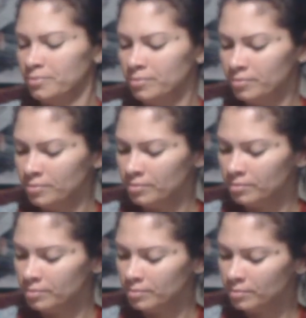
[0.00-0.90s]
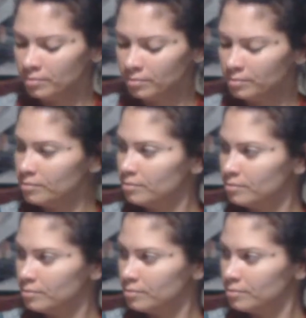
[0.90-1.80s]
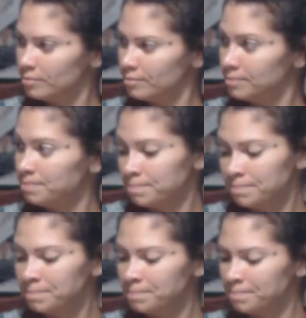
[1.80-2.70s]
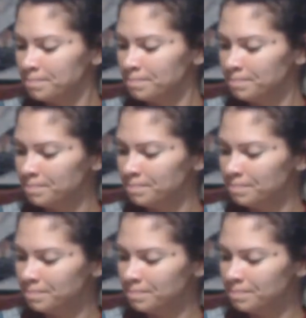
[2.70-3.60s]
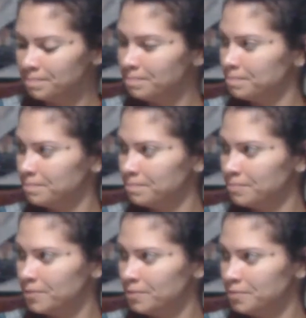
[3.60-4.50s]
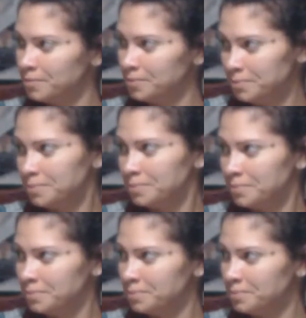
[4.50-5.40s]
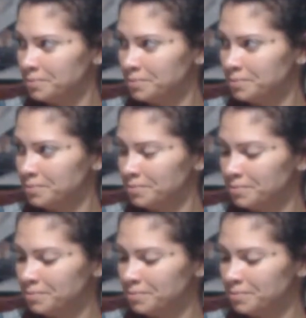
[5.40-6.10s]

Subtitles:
No words are spoken by the person on screen.